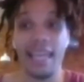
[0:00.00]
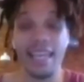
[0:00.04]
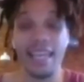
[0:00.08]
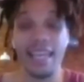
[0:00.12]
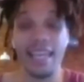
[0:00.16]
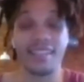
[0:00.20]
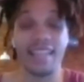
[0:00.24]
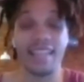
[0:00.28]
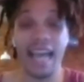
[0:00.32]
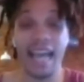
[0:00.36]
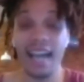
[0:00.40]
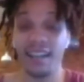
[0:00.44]

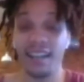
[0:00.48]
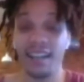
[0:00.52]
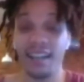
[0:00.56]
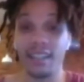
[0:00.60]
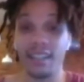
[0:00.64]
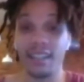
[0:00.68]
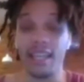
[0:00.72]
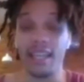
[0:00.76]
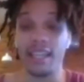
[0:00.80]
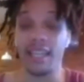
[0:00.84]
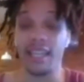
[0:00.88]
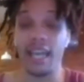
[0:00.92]

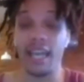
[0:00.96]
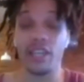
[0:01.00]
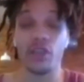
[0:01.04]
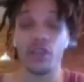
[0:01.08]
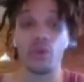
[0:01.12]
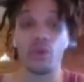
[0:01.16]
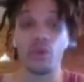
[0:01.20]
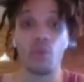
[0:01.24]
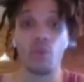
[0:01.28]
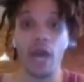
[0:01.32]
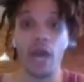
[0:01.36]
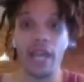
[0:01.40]
Exactly. Yeah,
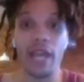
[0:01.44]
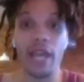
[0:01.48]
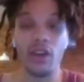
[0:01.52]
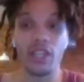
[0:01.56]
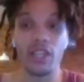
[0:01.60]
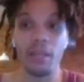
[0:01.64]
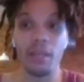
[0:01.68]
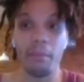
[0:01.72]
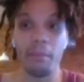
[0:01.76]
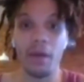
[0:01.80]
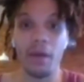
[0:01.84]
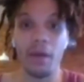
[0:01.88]
you're right on
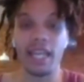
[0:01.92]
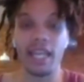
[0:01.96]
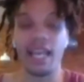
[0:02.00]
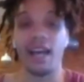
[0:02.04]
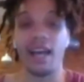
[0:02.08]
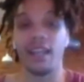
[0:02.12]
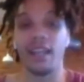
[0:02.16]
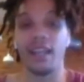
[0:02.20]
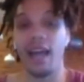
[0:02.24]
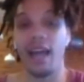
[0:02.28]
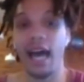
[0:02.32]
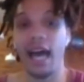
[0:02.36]
the money.
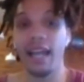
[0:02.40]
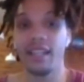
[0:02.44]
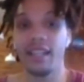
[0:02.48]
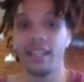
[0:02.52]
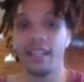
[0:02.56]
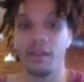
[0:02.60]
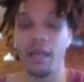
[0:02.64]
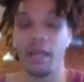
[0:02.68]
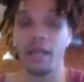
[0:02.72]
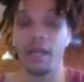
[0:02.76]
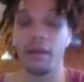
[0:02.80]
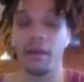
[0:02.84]
A lot of
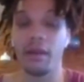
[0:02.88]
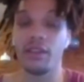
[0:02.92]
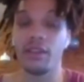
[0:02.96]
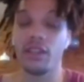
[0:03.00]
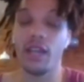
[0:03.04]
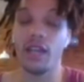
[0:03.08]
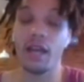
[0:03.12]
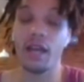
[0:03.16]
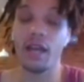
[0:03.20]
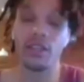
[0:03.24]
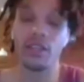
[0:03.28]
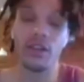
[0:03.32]

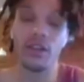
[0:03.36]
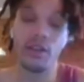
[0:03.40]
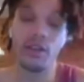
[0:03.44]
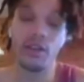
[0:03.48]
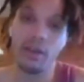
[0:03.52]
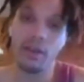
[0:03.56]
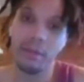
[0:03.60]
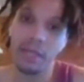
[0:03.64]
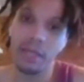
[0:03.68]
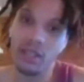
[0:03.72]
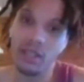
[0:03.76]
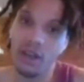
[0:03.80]

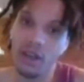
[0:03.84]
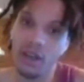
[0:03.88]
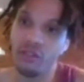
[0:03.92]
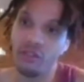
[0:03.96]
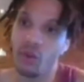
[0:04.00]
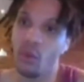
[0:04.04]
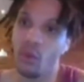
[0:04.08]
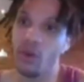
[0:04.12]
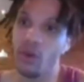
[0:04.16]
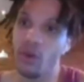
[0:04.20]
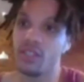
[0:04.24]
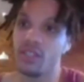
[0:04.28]
I mean, of
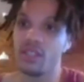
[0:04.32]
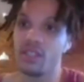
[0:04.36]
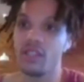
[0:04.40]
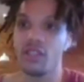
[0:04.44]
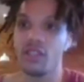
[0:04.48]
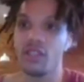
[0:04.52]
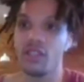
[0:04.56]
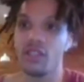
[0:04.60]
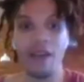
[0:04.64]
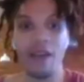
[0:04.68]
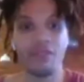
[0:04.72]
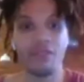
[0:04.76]
course,
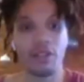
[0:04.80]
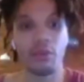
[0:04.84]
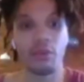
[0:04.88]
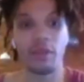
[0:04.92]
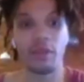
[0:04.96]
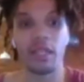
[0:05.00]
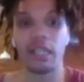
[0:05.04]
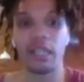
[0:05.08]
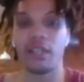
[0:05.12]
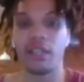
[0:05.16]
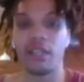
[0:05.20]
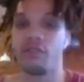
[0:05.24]
you have to
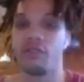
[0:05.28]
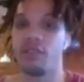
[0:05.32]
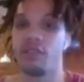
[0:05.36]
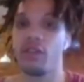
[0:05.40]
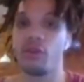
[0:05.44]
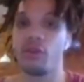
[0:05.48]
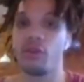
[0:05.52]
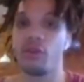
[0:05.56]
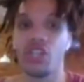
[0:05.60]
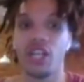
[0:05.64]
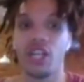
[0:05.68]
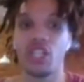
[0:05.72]
really, you
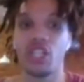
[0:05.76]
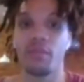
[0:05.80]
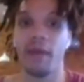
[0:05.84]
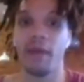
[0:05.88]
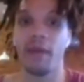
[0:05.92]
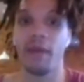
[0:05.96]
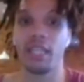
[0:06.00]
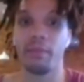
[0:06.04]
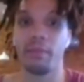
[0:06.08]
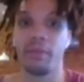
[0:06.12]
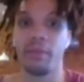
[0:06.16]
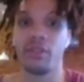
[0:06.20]
know, judge
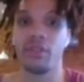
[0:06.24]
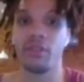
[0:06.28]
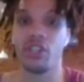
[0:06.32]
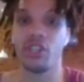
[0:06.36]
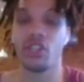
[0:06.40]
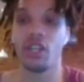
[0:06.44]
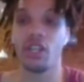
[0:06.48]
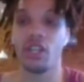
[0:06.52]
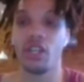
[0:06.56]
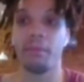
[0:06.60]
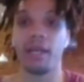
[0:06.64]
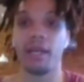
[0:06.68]
by the
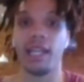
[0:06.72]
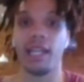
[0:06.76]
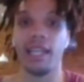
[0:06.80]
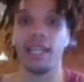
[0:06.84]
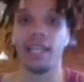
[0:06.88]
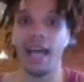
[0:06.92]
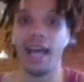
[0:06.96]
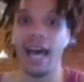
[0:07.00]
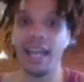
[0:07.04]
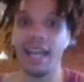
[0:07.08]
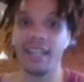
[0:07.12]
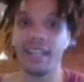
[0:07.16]
position. But a
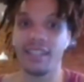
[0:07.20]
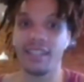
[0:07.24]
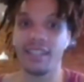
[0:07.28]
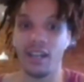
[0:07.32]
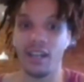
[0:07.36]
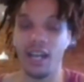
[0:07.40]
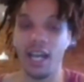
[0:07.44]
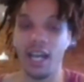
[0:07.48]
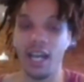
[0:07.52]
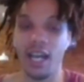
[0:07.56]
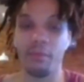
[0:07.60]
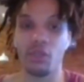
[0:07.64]
lot of
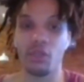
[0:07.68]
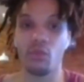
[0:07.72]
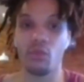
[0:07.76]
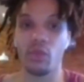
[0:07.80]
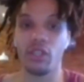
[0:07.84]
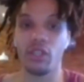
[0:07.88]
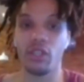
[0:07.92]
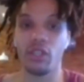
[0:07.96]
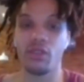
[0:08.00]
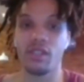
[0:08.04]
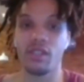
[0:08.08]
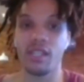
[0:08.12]
times
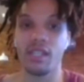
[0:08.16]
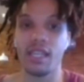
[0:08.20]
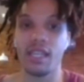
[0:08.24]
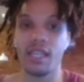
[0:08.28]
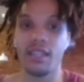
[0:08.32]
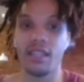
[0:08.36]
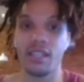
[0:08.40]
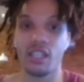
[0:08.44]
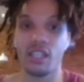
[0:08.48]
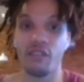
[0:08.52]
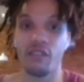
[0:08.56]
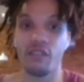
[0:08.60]
when you see
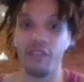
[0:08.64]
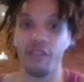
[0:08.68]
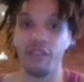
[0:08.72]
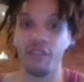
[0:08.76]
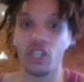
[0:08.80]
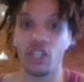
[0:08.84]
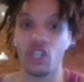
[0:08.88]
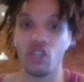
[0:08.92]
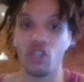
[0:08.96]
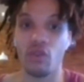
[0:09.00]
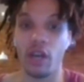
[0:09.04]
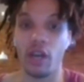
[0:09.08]
this
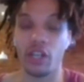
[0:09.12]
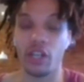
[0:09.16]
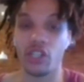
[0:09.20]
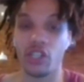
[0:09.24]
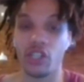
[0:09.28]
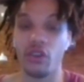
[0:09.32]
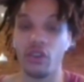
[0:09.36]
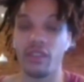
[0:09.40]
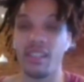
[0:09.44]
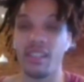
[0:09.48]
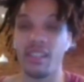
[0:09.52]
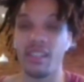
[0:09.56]
fixed
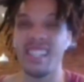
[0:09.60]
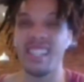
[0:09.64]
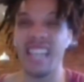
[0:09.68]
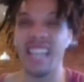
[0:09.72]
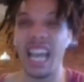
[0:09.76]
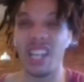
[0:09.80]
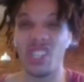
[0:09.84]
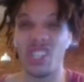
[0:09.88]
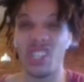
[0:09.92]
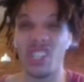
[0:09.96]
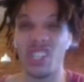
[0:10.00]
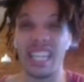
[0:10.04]
structure, this is
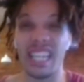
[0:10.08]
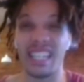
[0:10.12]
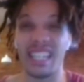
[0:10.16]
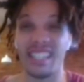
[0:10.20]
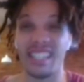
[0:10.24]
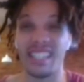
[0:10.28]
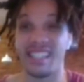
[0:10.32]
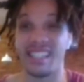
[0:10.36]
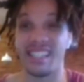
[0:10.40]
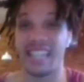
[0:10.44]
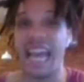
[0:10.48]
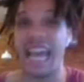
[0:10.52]
actually a
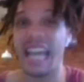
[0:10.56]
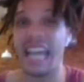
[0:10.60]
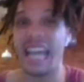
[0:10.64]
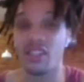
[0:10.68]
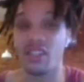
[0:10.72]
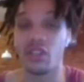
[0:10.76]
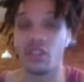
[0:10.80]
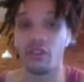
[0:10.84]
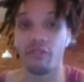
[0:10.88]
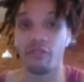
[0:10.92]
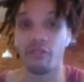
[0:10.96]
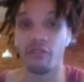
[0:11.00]

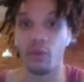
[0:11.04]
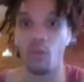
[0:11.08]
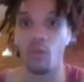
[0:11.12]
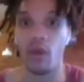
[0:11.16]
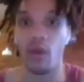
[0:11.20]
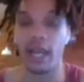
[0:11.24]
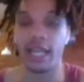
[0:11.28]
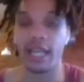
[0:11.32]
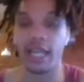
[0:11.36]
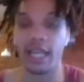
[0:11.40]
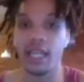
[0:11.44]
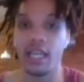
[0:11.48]
disaster for
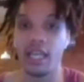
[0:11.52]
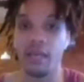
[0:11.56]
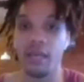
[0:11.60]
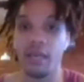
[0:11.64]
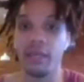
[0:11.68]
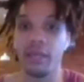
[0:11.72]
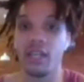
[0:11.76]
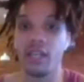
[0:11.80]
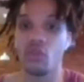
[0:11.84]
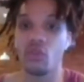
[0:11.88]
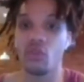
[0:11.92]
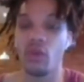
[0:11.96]
white.
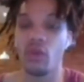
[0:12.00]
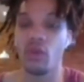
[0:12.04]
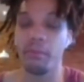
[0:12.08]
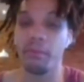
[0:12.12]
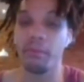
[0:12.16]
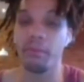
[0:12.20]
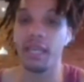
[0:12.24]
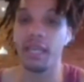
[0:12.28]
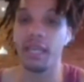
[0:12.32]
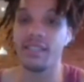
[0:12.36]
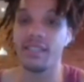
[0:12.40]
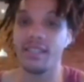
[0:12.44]
Because what it
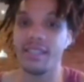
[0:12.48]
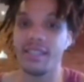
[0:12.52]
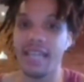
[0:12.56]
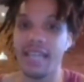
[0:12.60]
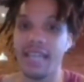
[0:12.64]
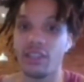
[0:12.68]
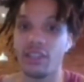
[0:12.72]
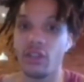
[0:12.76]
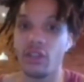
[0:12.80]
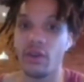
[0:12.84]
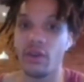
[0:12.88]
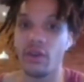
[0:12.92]
means is
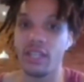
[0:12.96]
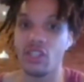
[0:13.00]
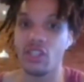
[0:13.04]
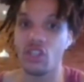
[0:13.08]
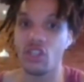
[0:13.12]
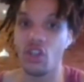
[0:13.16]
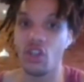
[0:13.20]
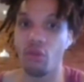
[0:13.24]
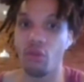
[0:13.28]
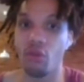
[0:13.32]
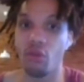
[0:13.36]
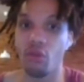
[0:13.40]
that there is
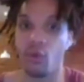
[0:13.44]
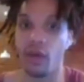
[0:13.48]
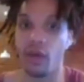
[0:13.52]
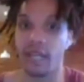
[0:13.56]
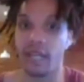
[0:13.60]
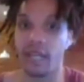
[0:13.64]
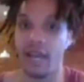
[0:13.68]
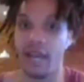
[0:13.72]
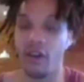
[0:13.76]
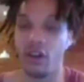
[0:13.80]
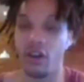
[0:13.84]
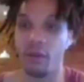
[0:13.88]
no more
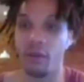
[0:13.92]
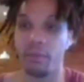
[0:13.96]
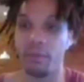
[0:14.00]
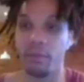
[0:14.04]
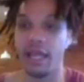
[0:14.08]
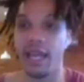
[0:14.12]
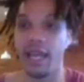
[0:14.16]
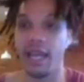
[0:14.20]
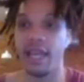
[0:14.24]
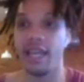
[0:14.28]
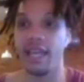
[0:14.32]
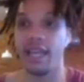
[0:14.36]

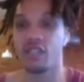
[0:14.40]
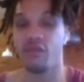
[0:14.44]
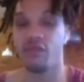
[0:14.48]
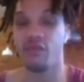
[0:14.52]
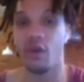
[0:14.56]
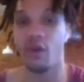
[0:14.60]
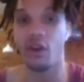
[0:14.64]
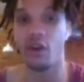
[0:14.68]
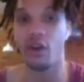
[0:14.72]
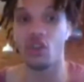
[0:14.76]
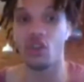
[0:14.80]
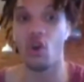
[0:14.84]
counterplay as
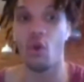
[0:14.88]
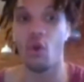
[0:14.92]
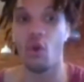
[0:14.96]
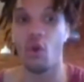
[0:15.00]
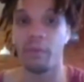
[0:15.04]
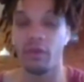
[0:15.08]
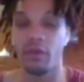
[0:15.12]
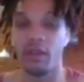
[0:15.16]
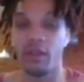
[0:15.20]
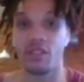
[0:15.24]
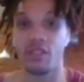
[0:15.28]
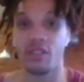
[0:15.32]
far
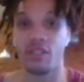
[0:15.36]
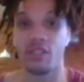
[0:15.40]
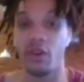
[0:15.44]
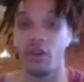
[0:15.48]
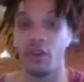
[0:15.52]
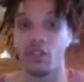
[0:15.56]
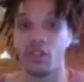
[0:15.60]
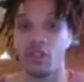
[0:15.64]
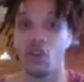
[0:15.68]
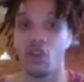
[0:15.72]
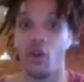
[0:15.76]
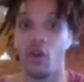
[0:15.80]

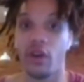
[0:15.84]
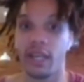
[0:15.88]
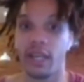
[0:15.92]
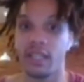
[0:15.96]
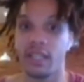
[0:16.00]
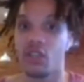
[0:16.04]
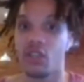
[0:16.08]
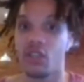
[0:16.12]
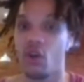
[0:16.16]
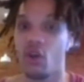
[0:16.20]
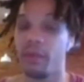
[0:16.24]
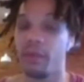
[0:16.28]
as
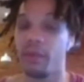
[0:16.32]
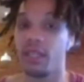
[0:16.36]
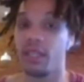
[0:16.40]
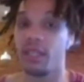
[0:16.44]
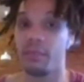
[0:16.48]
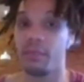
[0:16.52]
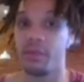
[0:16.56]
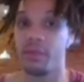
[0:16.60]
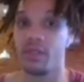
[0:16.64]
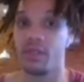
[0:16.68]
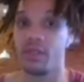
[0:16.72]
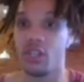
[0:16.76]
targets and opening
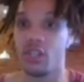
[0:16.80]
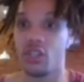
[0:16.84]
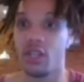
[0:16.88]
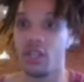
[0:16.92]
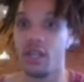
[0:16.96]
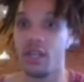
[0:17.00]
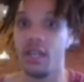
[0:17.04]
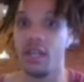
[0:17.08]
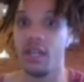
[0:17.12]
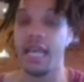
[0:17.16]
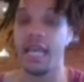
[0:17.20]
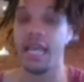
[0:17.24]
the
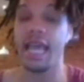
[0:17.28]
position.